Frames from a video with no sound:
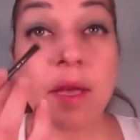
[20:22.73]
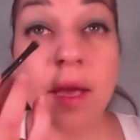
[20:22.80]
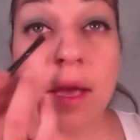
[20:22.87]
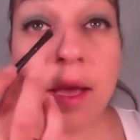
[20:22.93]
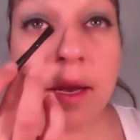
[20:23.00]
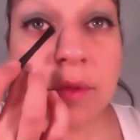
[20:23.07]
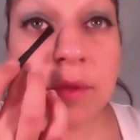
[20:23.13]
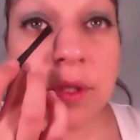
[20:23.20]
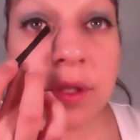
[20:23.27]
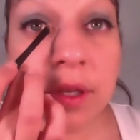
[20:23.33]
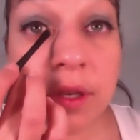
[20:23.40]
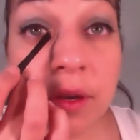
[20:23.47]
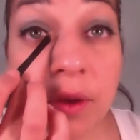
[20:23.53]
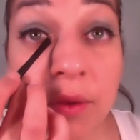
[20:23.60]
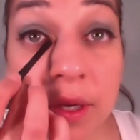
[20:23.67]
and I'm just
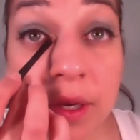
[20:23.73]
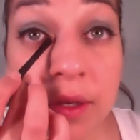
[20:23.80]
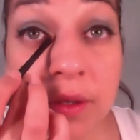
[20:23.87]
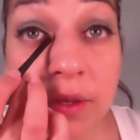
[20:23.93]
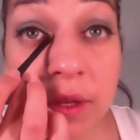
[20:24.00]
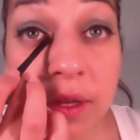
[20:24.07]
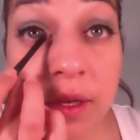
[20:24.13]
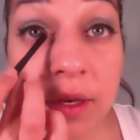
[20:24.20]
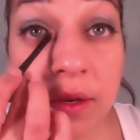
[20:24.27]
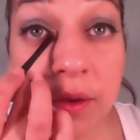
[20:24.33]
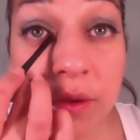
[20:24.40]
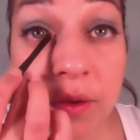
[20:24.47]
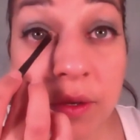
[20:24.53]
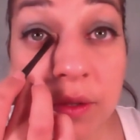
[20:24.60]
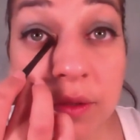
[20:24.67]
going to go in and do the inner
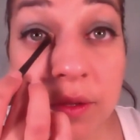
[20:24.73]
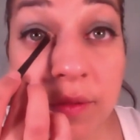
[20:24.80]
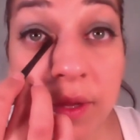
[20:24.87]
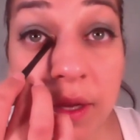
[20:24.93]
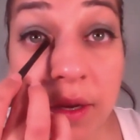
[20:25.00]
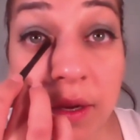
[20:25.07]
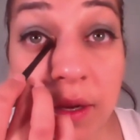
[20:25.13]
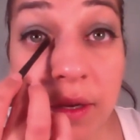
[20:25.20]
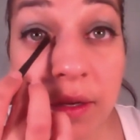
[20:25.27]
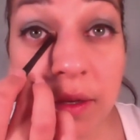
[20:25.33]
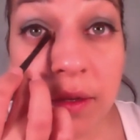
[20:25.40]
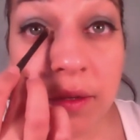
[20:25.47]
corners of the eye.